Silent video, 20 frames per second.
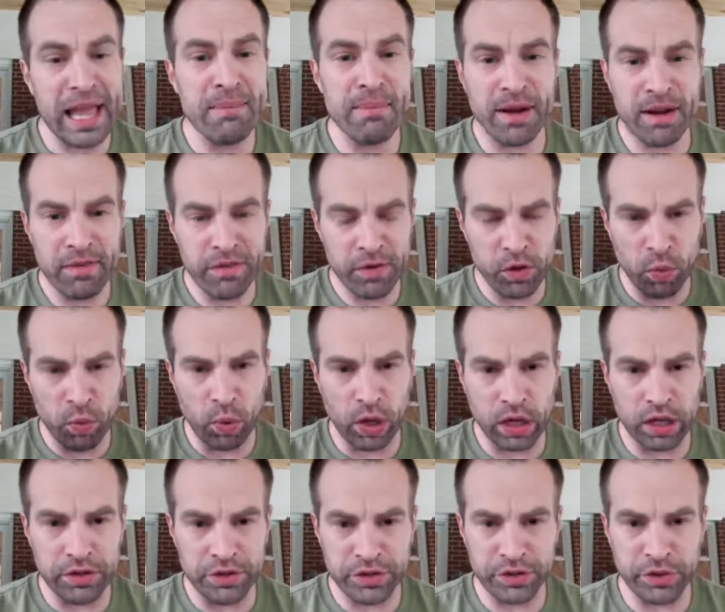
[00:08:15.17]
But if you
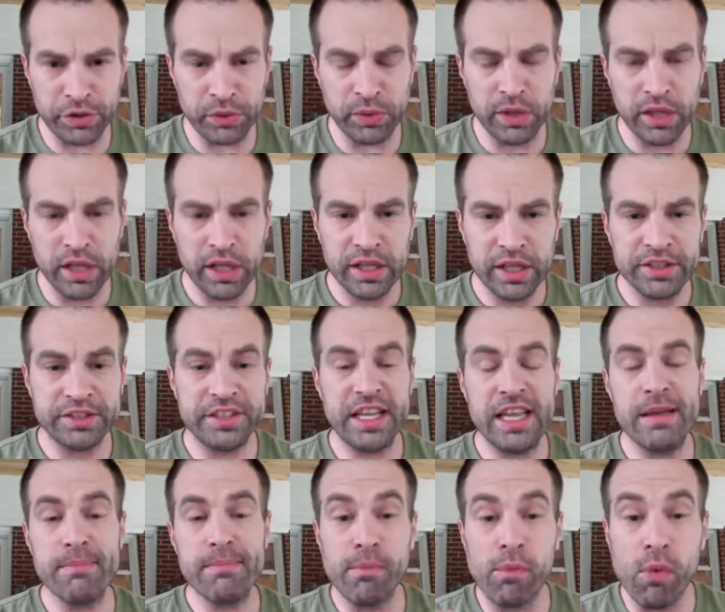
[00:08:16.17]
want to
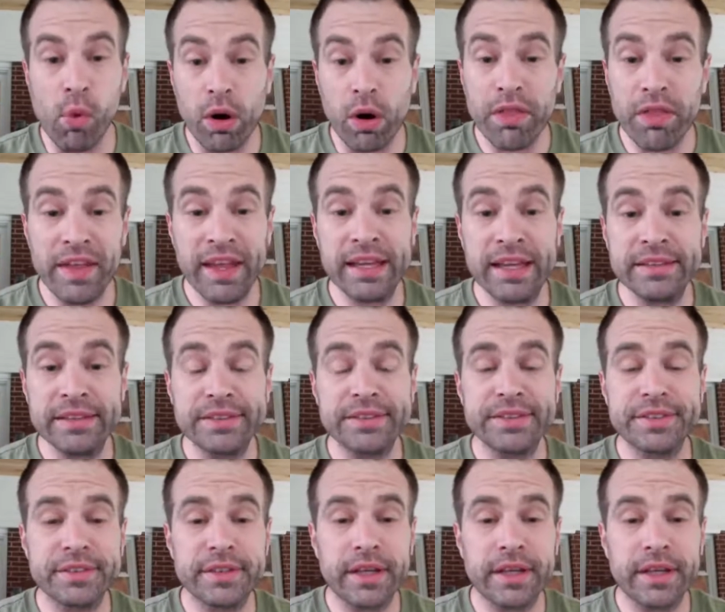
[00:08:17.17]
see more things,